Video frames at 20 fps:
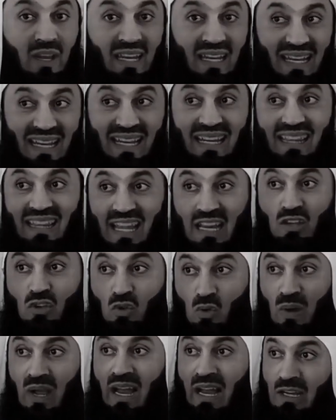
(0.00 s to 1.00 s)
need that
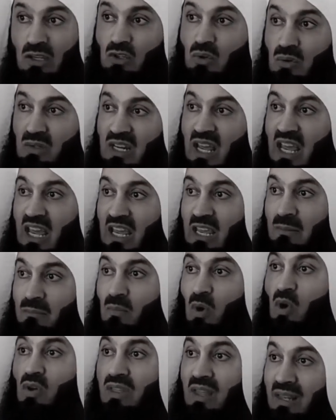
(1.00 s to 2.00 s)
dua today
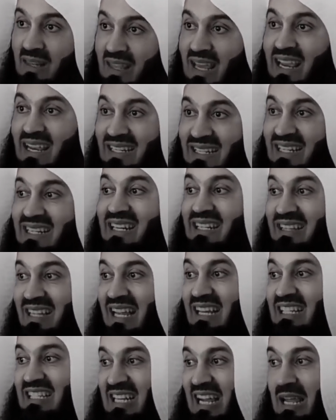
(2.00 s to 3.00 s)
more than they did at
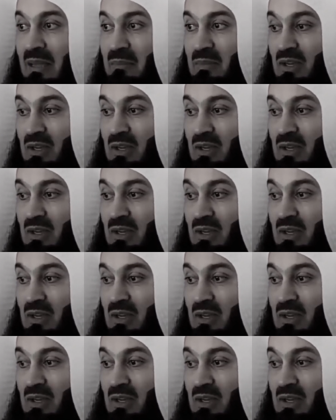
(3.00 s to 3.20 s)
that time,